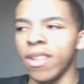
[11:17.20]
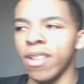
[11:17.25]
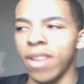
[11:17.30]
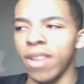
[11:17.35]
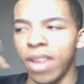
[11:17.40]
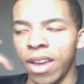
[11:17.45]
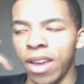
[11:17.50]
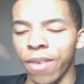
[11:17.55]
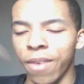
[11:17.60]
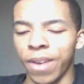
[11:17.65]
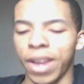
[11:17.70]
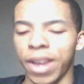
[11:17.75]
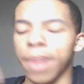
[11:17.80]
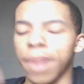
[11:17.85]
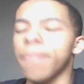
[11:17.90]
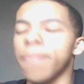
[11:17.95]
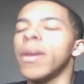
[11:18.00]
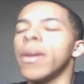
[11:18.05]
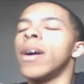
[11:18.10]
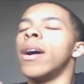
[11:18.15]
hearing it.
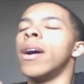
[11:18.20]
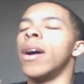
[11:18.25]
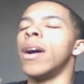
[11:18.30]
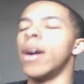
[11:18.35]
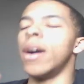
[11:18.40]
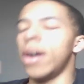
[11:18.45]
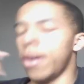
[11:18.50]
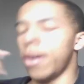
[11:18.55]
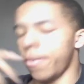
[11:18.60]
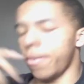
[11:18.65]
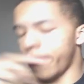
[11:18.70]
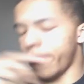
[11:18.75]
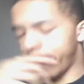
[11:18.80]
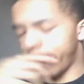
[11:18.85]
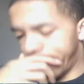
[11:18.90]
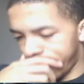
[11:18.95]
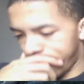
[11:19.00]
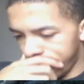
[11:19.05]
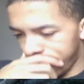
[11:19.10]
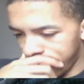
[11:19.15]
Um,
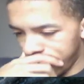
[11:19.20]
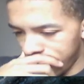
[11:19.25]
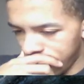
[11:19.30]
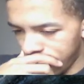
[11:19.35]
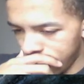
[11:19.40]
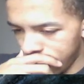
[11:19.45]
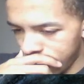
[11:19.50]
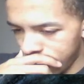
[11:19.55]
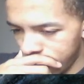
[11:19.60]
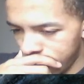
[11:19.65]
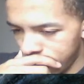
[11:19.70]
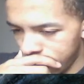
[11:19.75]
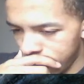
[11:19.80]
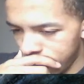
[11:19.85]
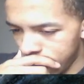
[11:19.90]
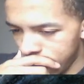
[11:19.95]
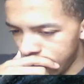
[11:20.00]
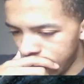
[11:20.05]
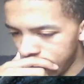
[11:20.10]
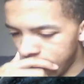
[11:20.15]

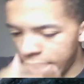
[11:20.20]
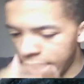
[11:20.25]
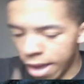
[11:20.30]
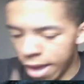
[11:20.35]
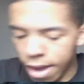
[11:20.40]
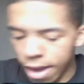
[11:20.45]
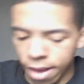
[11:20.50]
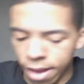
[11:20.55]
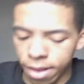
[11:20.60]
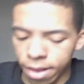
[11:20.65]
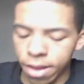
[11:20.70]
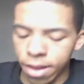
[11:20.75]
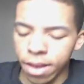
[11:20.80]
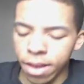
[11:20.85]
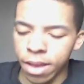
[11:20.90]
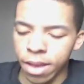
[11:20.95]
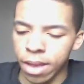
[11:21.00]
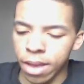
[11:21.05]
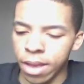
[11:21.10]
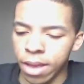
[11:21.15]
then
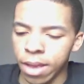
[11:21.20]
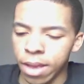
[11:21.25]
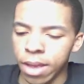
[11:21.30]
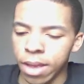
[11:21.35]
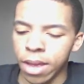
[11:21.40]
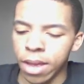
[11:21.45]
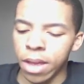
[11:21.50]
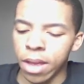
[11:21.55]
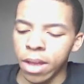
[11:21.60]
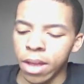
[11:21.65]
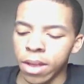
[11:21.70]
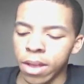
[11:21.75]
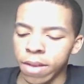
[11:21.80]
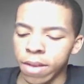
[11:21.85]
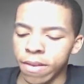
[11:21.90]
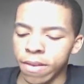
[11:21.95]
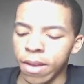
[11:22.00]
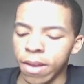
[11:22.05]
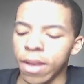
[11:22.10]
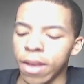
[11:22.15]
let's
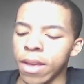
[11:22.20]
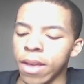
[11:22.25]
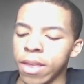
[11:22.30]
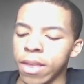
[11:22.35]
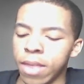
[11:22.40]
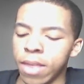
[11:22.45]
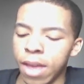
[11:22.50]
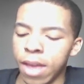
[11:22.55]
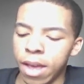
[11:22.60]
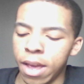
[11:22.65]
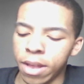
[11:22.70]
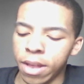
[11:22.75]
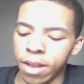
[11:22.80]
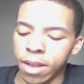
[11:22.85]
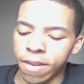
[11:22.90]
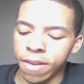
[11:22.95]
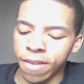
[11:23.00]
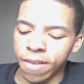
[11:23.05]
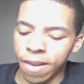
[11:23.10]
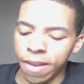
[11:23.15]
see. Then
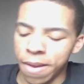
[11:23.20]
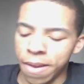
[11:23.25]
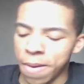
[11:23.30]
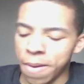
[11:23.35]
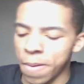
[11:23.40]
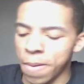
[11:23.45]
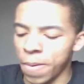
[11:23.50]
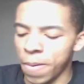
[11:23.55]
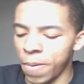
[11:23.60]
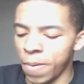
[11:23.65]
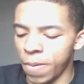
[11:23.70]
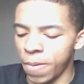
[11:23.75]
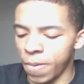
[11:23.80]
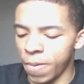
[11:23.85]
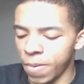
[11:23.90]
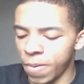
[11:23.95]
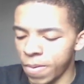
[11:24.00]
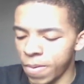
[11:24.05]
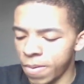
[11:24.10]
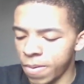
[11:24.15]
let's see. Ooh,
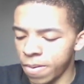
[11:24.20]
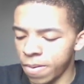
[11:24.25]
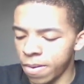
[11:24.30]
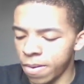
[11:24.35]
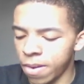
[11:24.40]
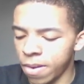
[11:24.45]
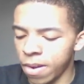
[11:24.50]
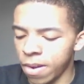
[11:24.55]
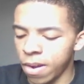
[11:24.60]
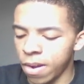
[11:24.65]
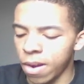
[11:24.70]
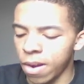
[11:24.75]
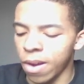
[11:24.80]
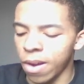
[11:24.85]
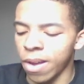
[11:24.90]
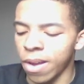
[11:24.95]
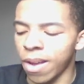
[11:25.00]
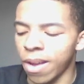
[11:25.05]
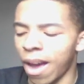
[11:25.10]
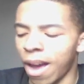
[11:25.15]

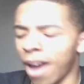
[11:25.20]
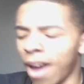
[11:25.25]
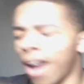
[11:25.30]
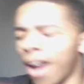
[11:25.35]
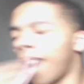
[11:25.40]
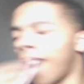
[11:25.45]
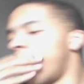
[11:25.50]
I